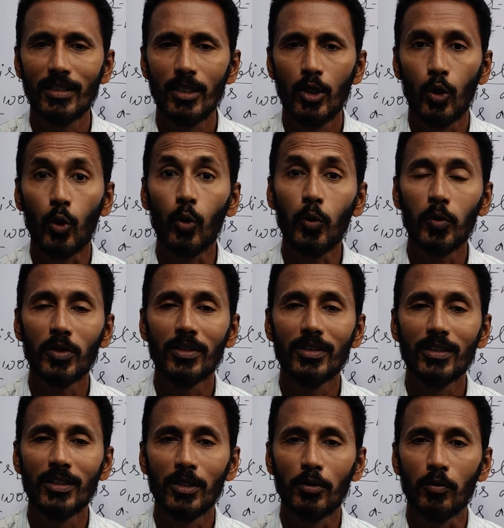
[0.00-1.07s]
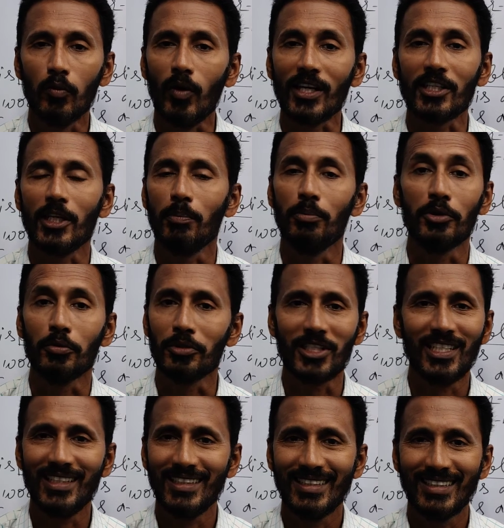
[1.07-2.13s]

Oh, what a beauty.